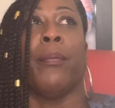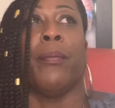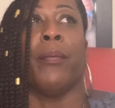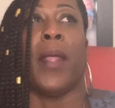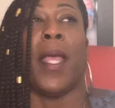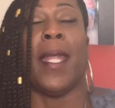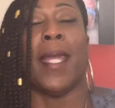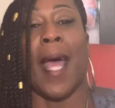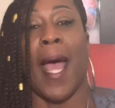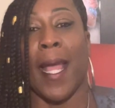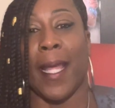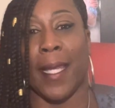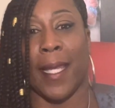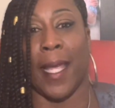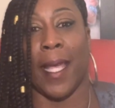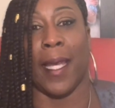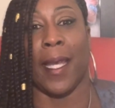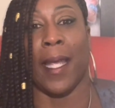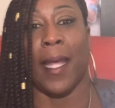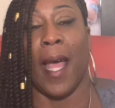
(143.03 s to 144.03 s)
And I
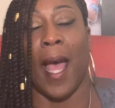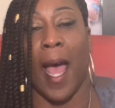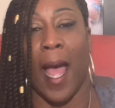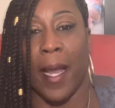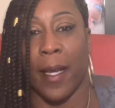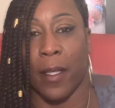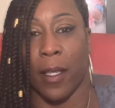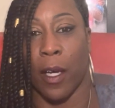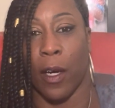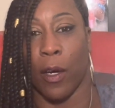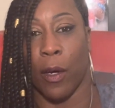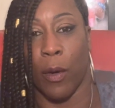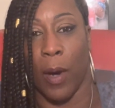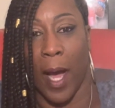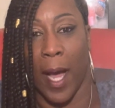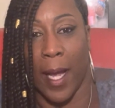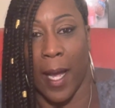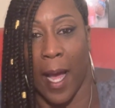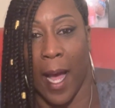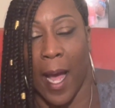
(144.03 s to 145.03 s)
get it. I know
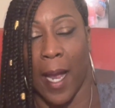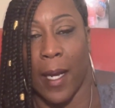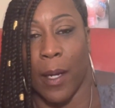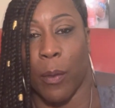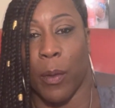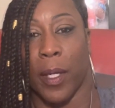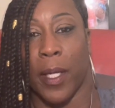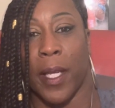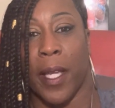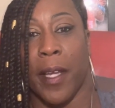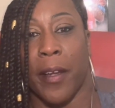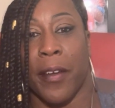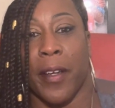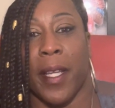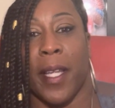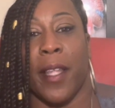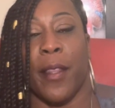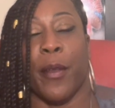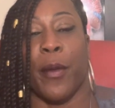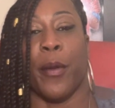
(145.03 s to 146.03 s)
I didn't want to hear it
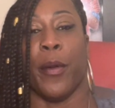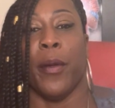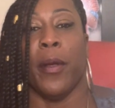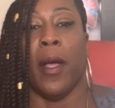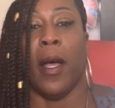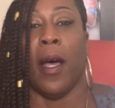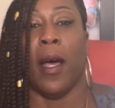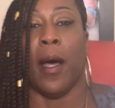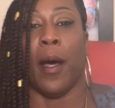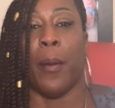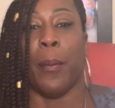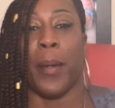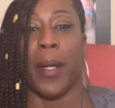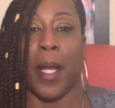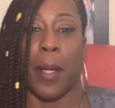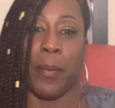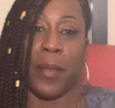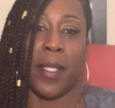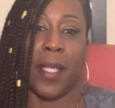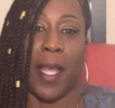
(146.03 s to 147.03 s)
either. But
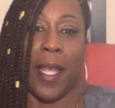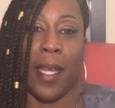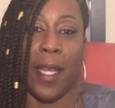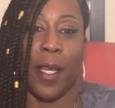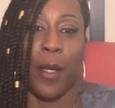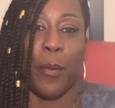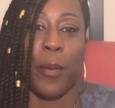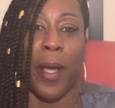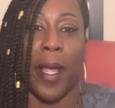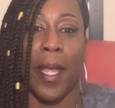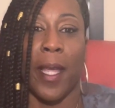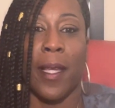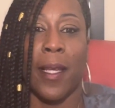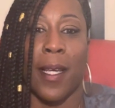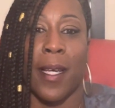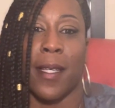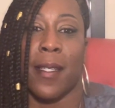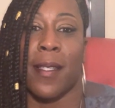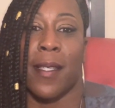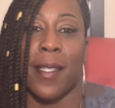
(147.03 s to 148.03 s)
I'm saying it anyway,
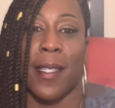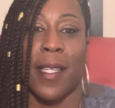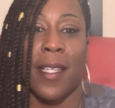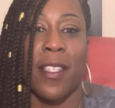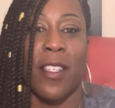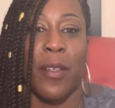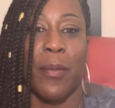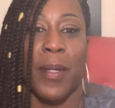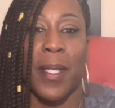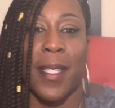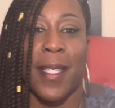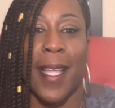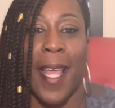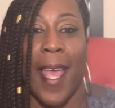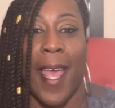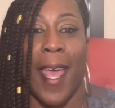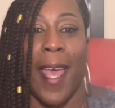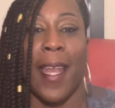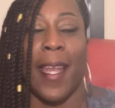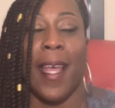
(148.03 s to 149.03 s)
because it needs to be
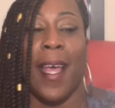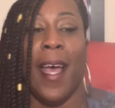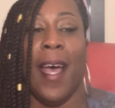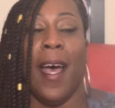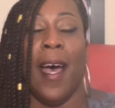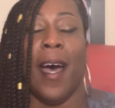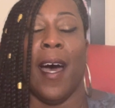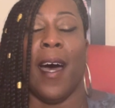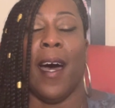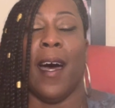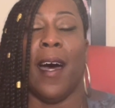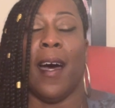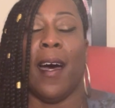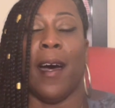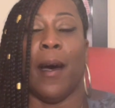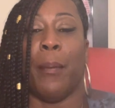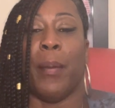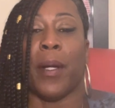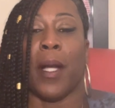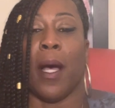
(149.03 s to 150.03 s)
said.
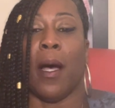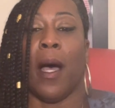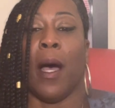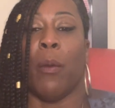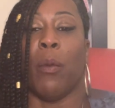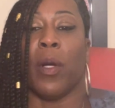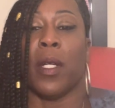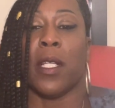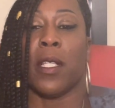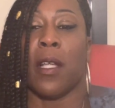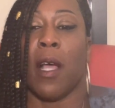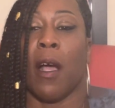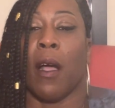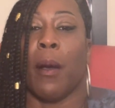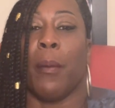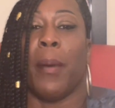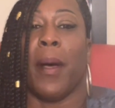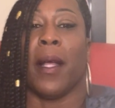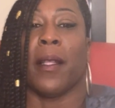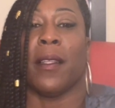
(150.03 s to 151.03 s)
But I want to talk
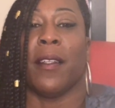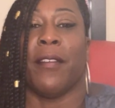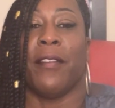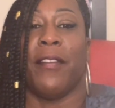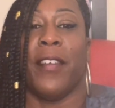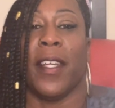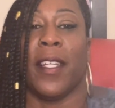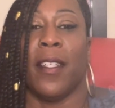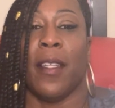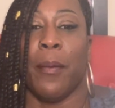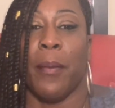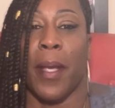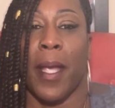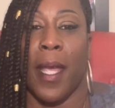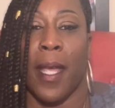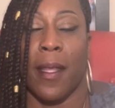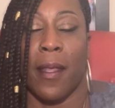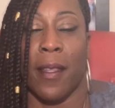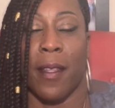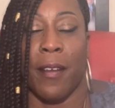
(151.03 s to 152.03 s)
about the victim
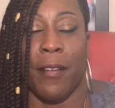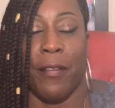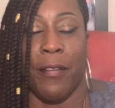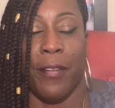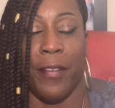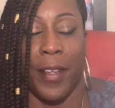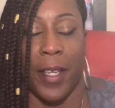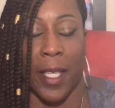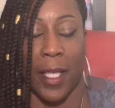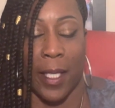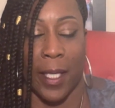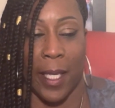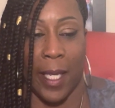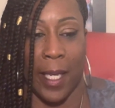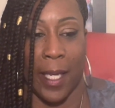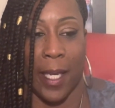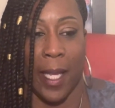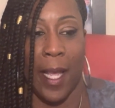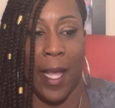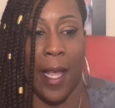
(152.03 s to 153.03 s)
and the
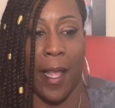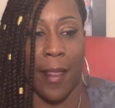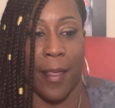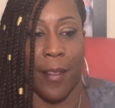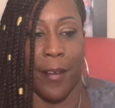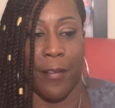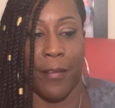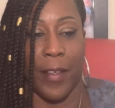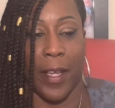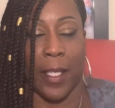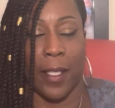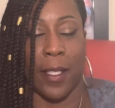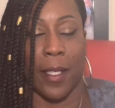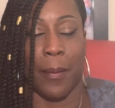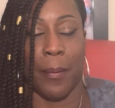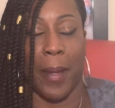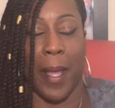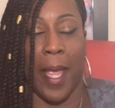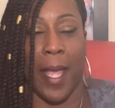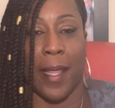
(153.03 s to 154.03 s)
villain. The
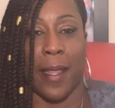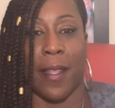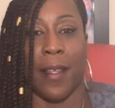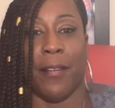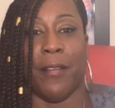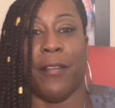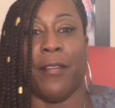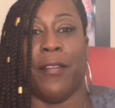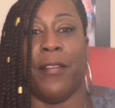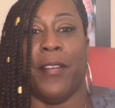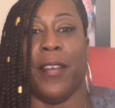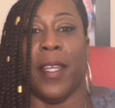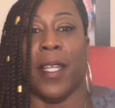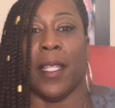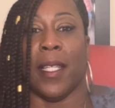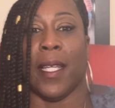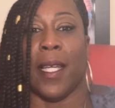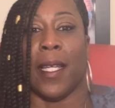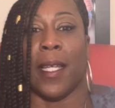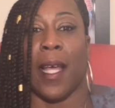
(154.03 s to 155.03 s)
victim and the
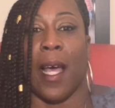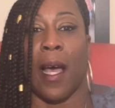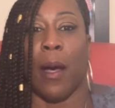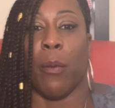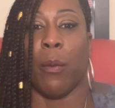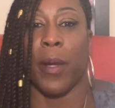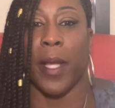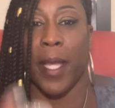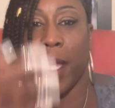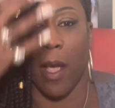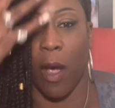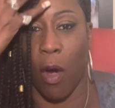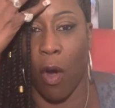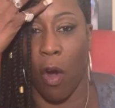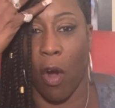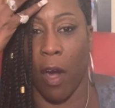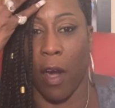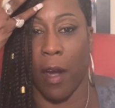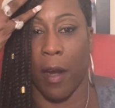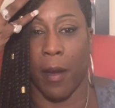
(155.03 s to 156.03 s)
villain. We
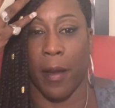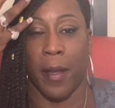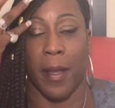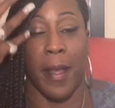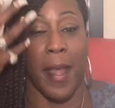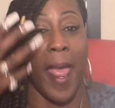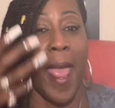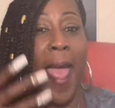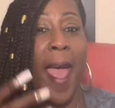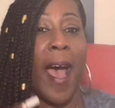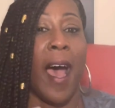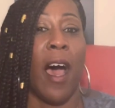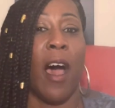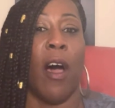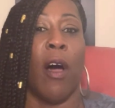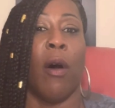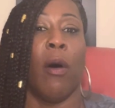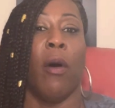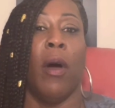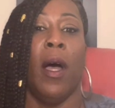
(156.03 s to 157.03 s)
are
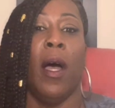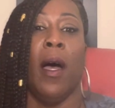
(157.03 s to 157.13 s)
now